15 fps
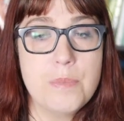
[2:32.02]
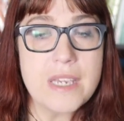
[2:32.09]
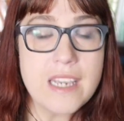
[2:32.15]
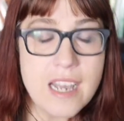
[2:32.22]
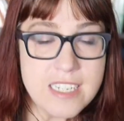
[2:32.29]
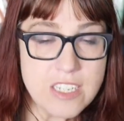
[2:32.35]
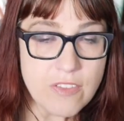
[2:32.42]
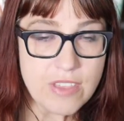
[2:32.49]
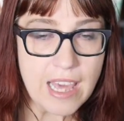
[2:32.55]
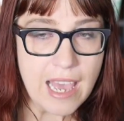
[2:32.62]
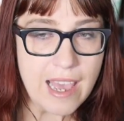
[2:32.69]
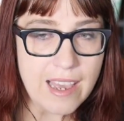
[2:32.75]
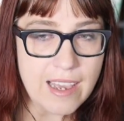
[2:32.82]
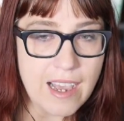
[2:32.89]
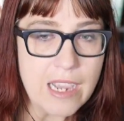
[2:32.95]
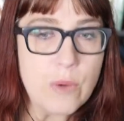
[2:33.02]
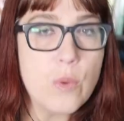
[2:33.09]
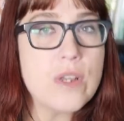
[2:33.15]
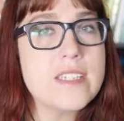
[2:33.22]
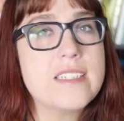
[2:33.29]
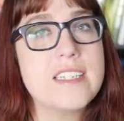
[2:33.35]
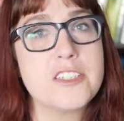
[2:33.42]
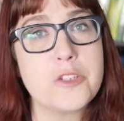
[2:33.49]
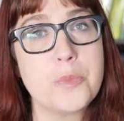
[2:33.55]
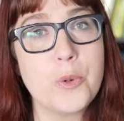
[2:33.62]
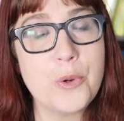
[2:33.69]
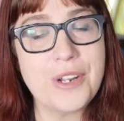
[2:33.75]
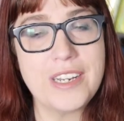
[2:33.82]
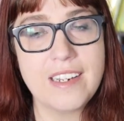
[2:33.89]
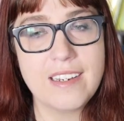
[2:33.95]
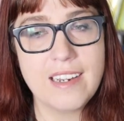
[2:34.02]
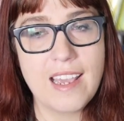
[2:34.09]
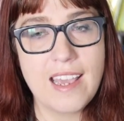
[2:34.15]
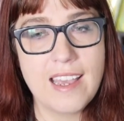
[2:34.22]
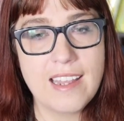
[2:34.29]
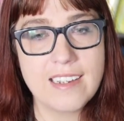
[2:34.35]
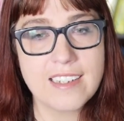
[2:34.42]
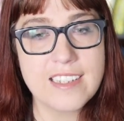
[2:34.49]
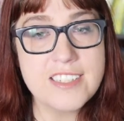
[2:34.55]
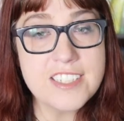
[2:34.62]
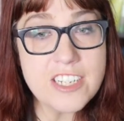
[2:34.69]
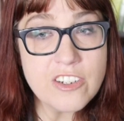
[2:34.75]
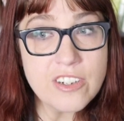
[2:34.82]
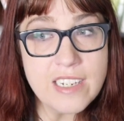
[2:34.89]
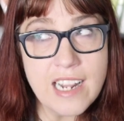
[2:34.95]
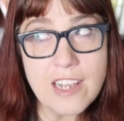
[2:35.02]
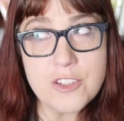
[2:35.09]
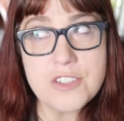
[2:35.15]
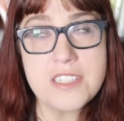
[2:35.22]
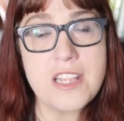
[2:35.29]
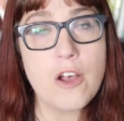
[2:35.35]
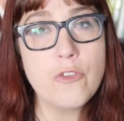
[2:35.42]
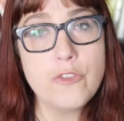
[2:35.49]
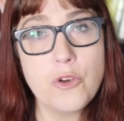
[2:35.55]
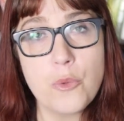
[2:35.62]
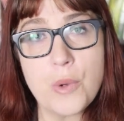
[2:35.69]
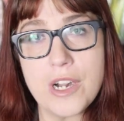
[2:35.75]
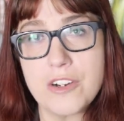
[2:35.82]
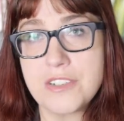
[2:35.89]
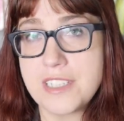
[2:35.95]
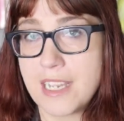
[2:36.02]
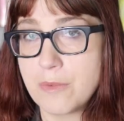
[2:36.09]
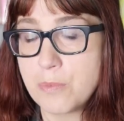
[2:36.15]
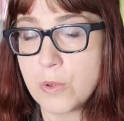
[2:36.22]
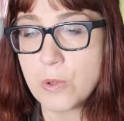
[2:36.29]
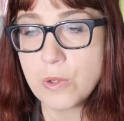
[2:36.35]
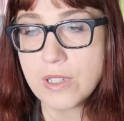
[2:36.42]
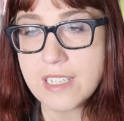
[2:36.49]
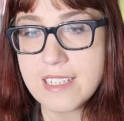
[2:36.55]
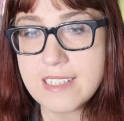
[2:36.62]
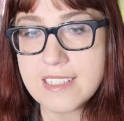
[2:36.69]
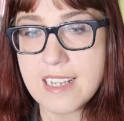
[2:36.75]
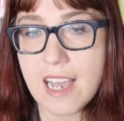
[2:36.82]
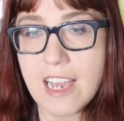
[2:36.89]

Because of that, I was disappointed, and considering how self aware Deadpool is,